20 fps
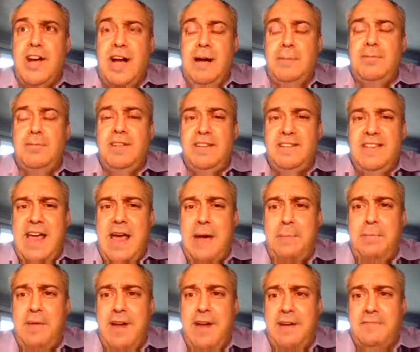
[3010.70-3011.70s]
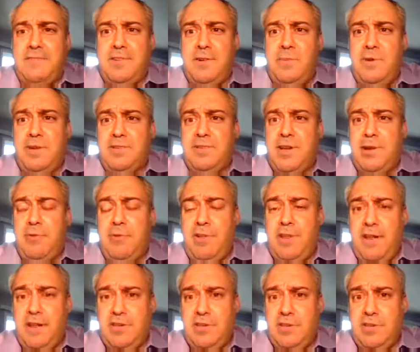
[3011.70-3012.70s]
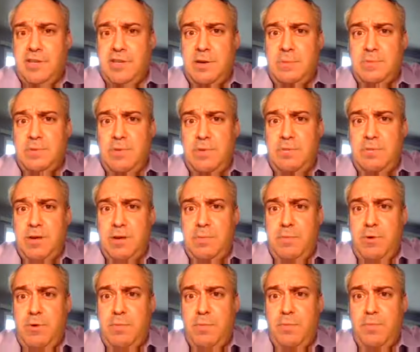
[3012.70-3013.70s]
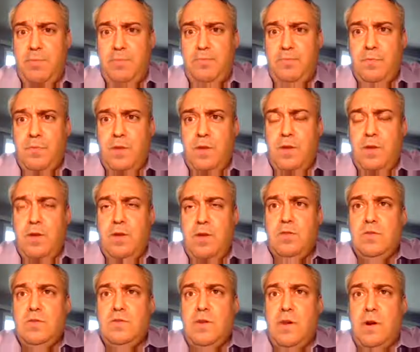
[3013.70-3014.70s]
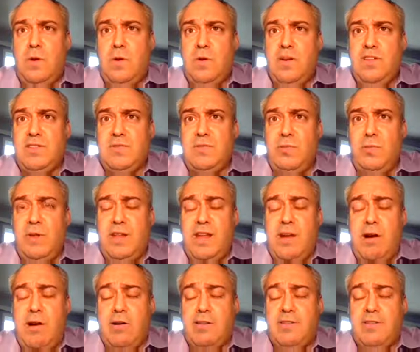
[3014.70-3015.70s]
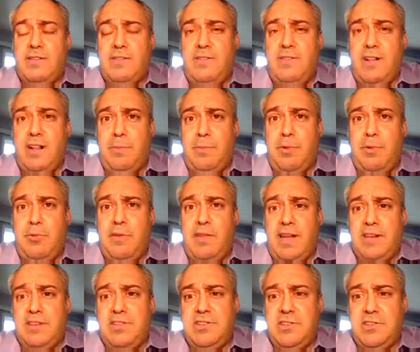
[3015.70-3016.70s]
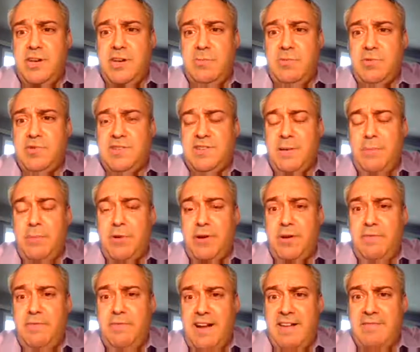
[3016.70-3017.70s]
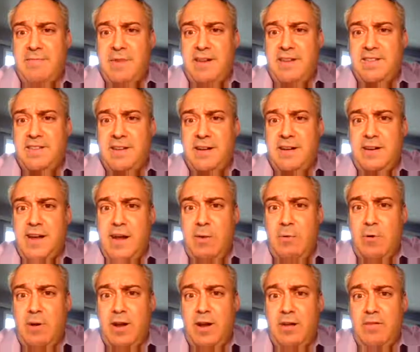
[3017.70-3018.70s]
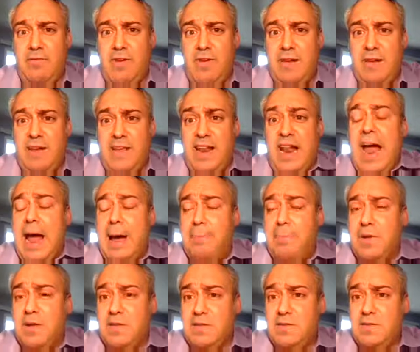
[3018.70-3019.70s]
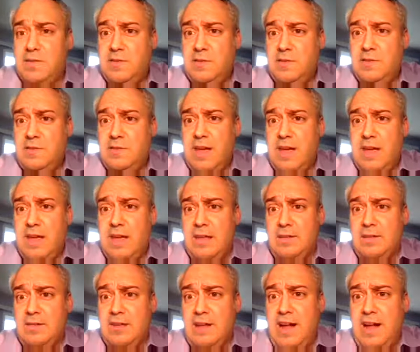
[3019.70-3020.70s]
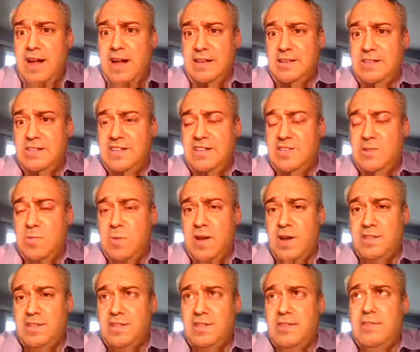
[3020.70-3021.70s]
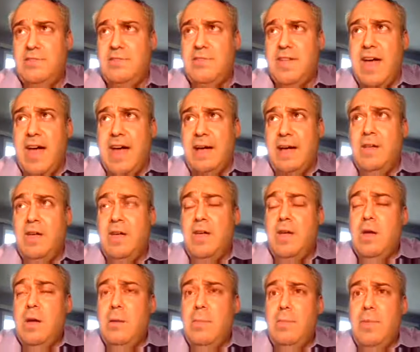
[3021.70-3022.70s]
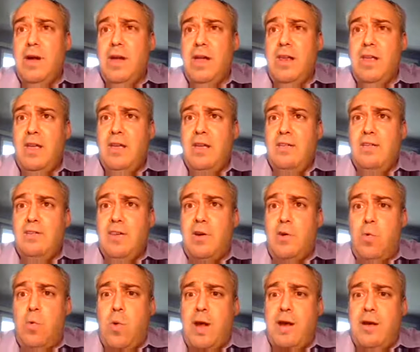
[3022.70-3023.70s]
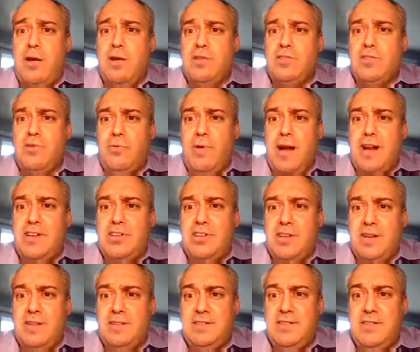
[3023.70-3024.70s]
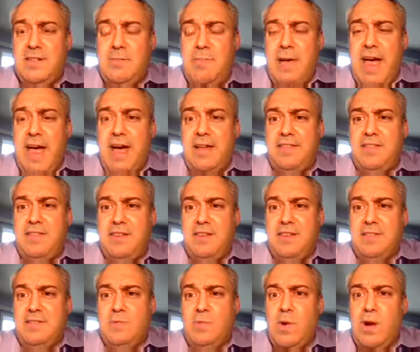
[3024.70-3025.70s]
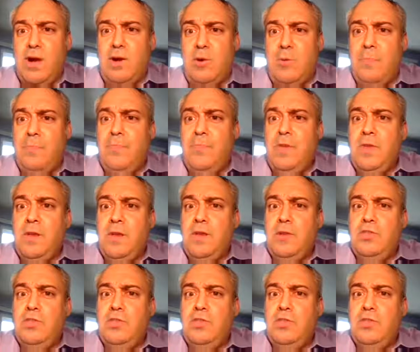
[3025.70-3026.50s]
Job leads happen after building relationships with people. So it's really hard to develop a relationship with someone in 5 minutes at a networking event. It happens, and I teach ways to do that. But the quicker direction to the path is, well,